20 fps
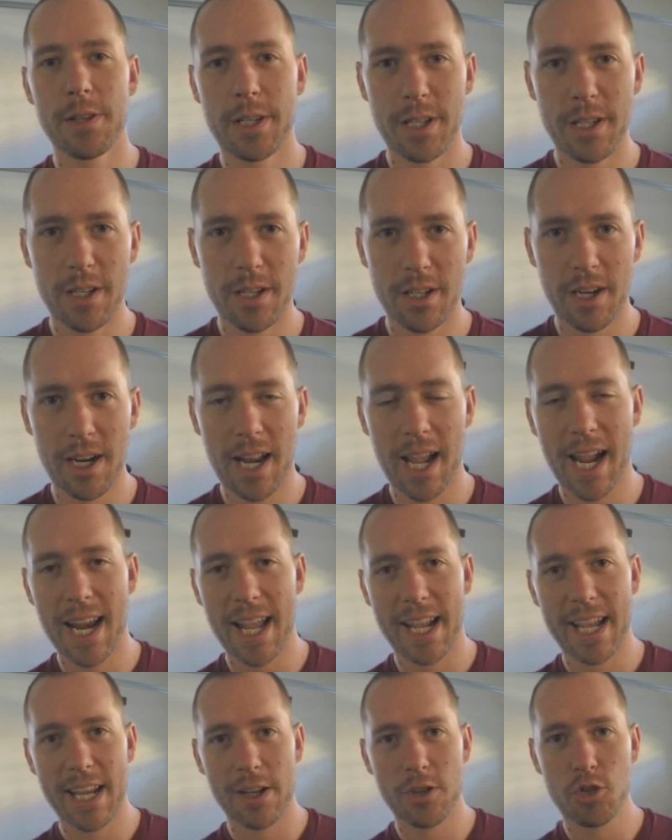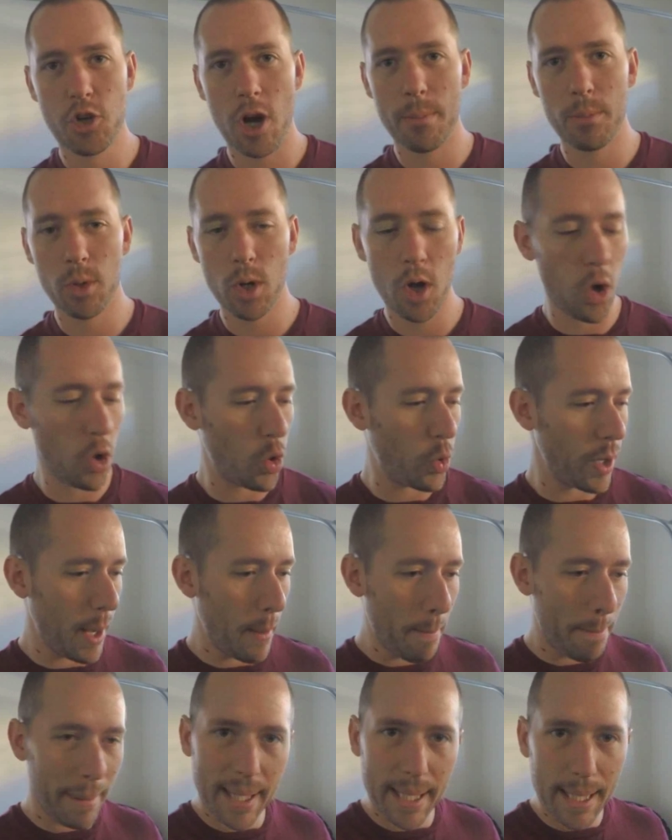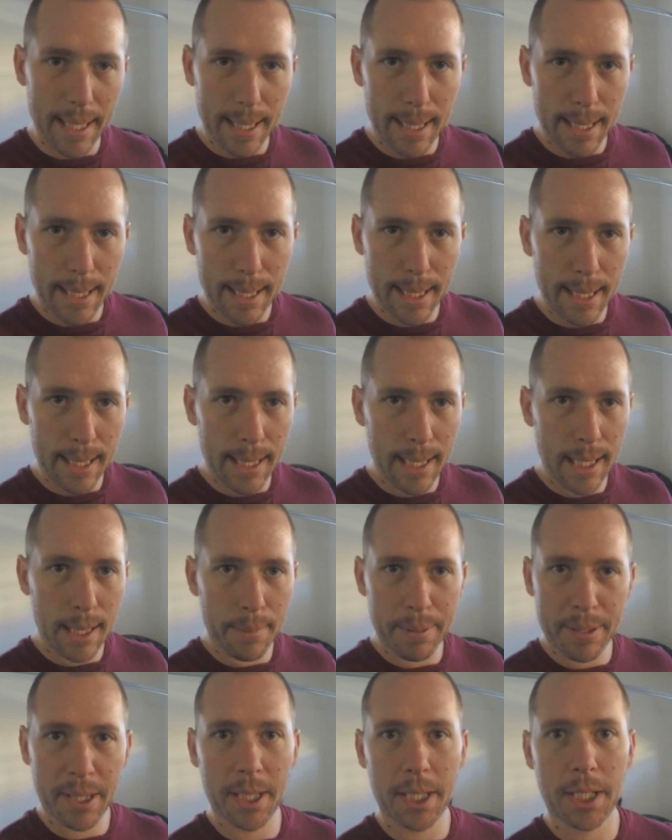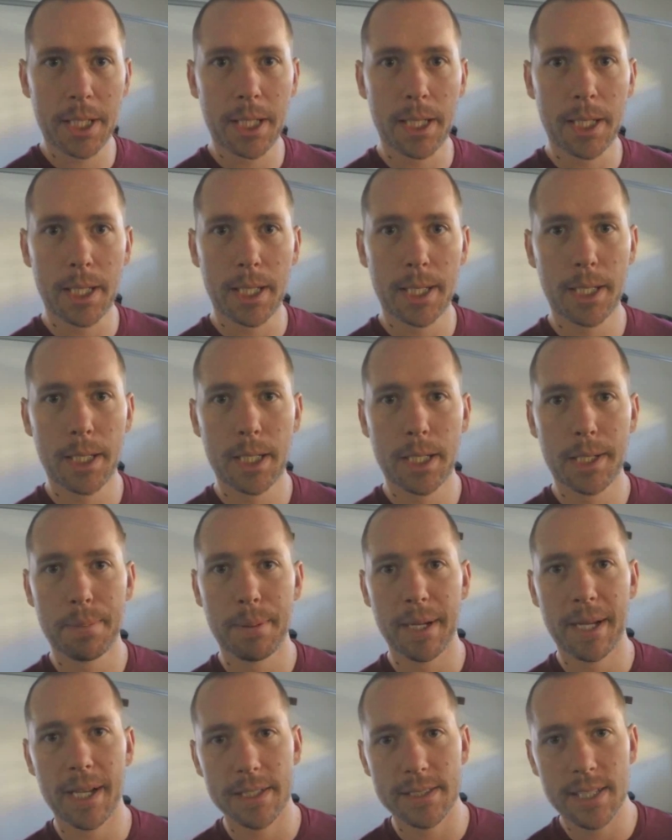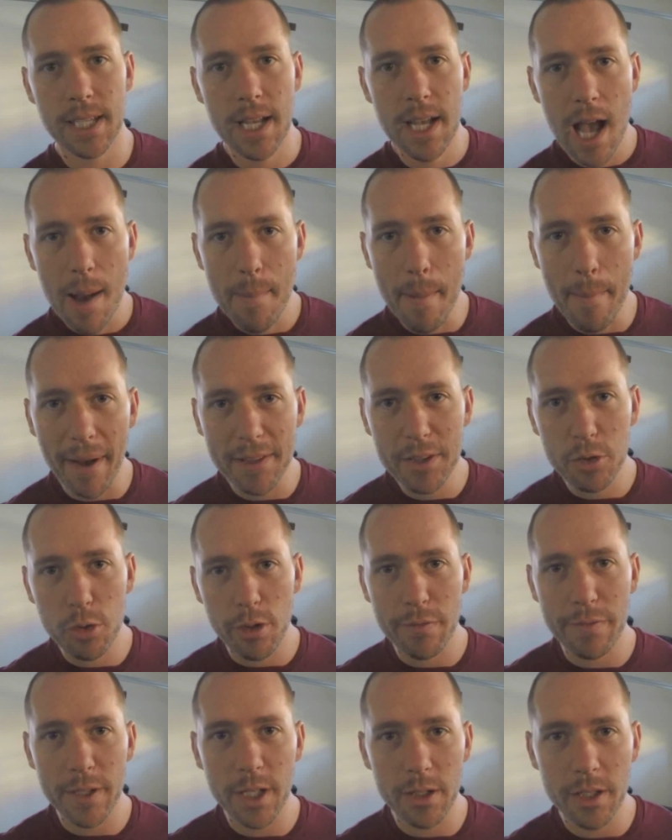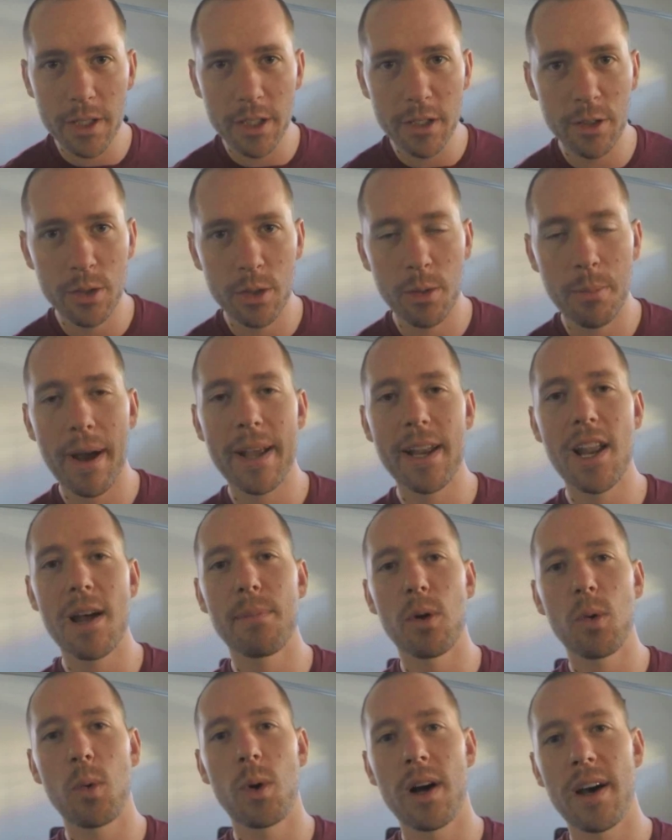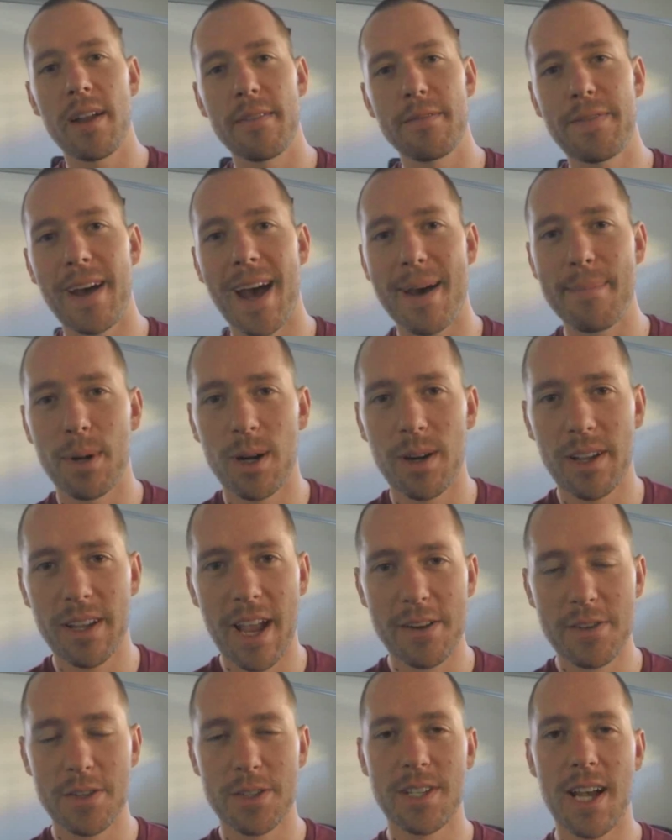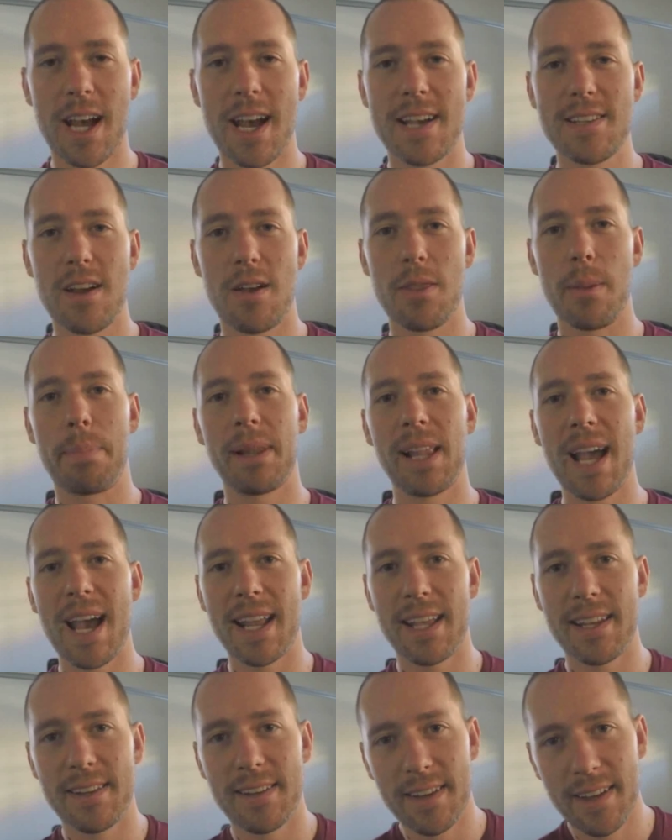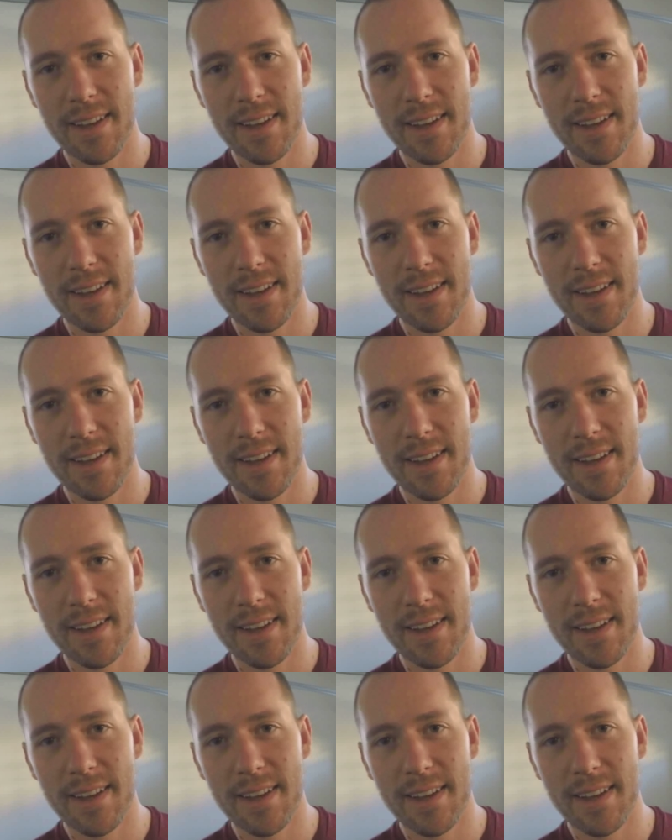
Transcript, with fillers: here, and I gotta get a drum roll quick because I'm about to reveal to you my number one fat burning exercise on the planet.